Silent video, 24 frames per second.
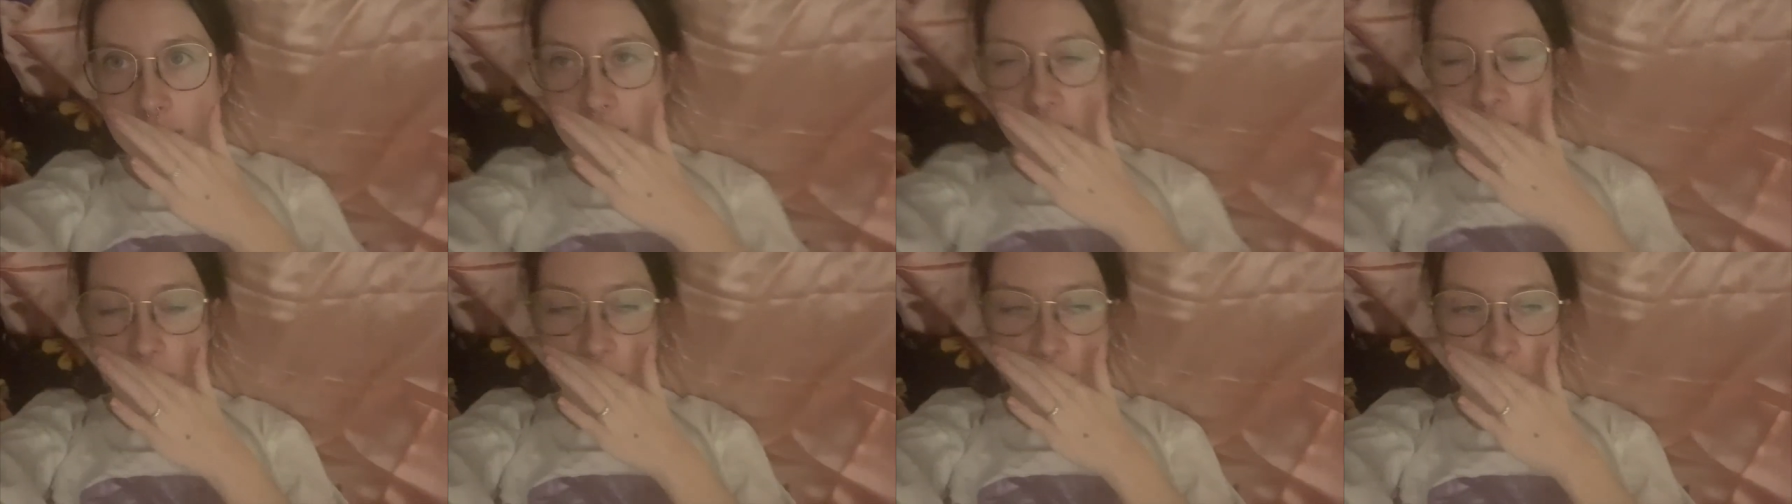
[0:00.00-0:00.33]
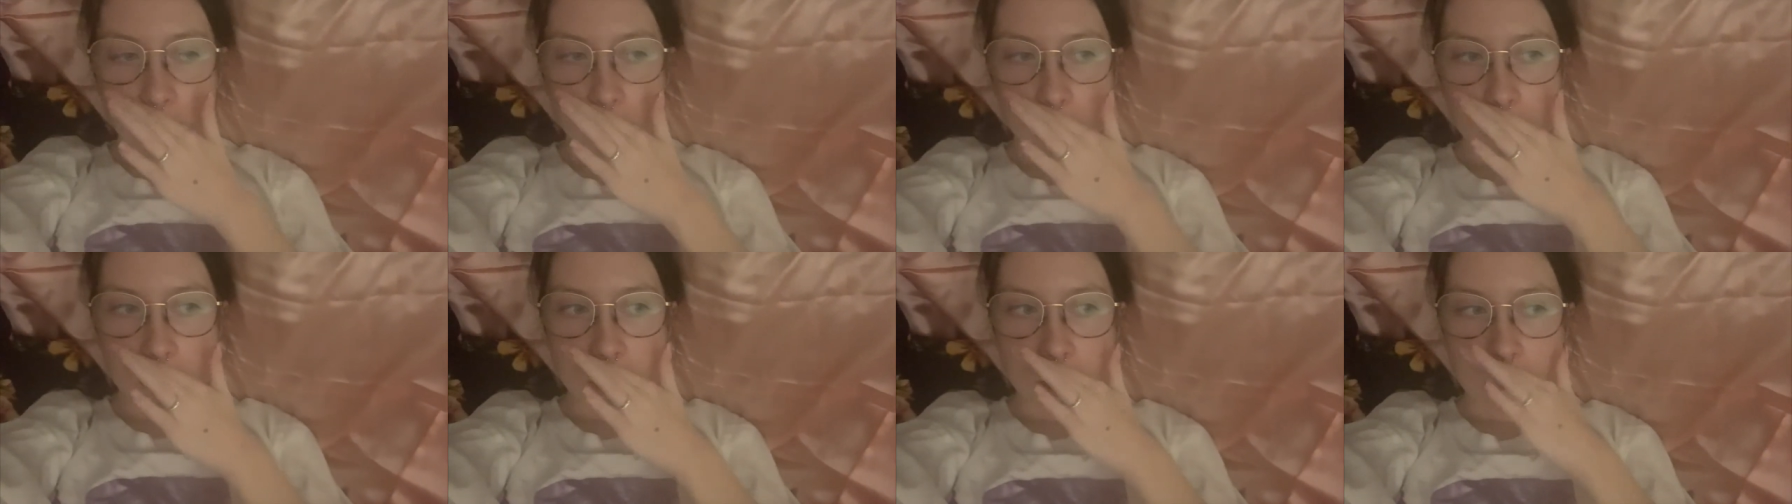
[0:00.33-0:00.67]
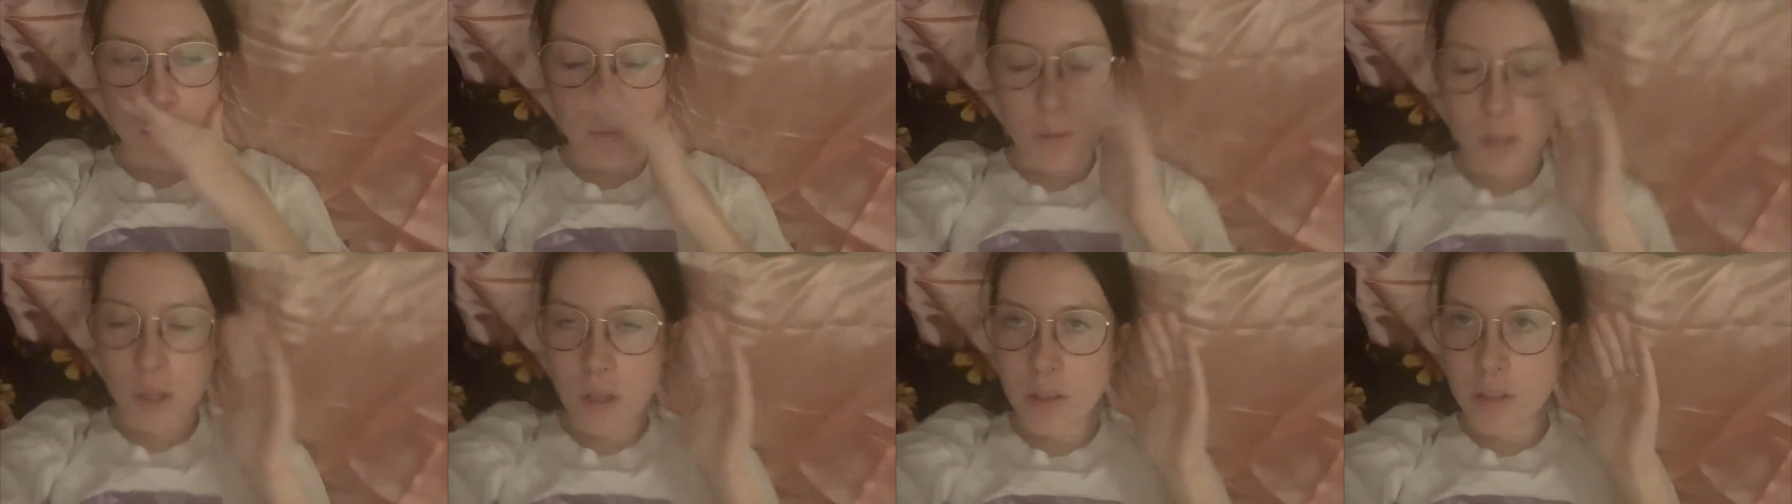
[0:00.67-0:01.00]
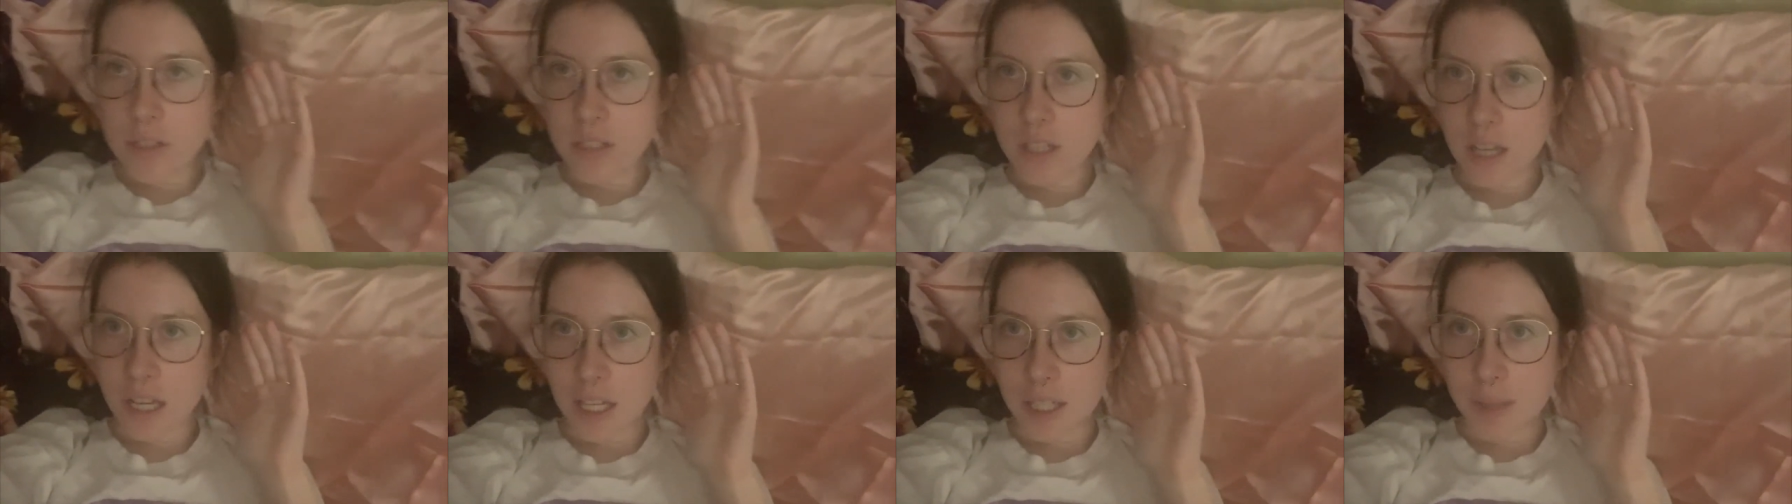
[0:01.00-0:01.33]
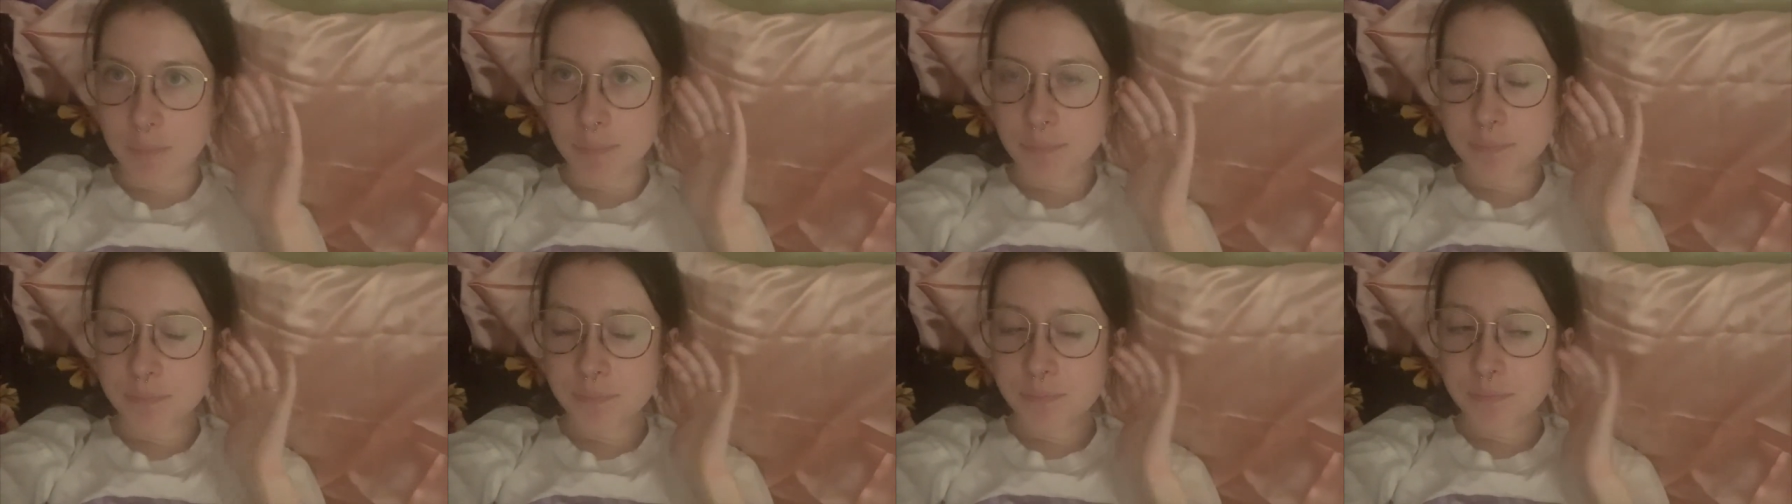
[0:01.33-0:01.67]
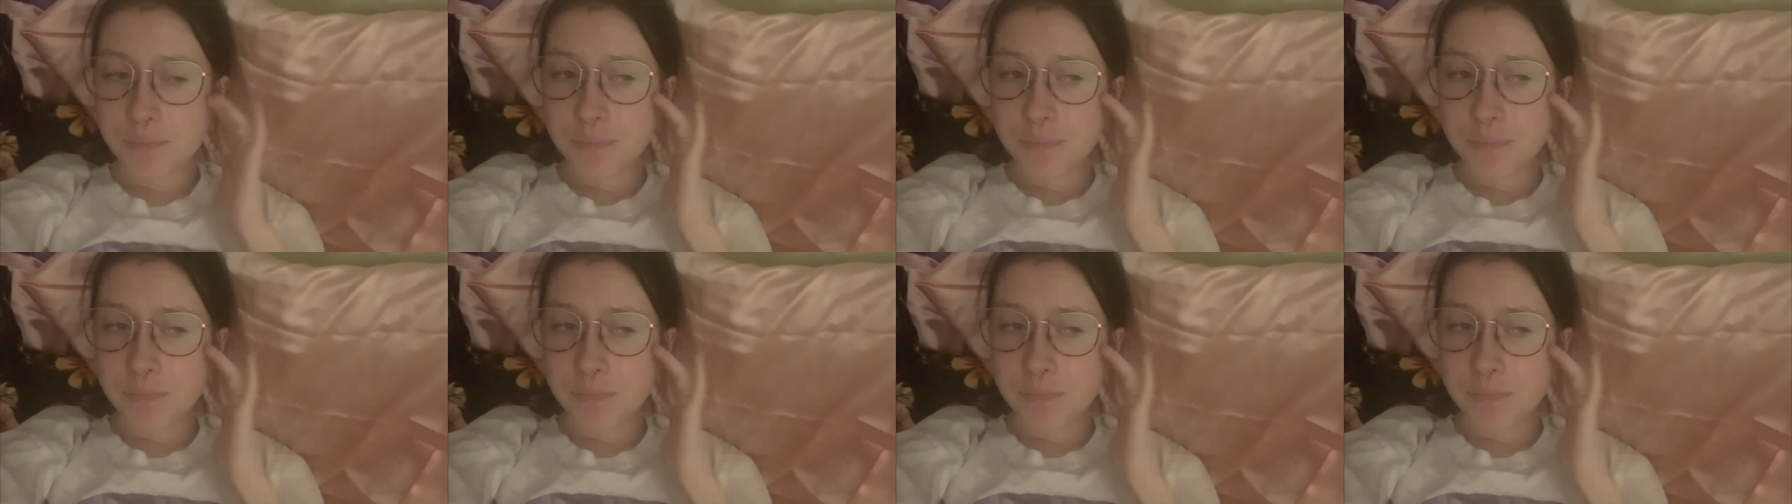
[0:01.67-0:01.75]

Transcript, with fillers: I feel like I'm sleeping all the time.